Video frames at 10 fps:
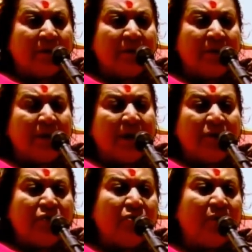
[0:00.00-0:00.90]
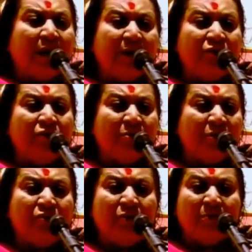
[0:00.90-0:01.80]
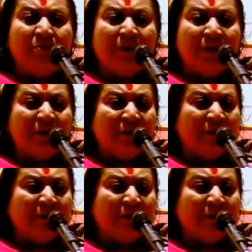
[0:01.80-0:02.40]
She said, I used to cry so much, you remember?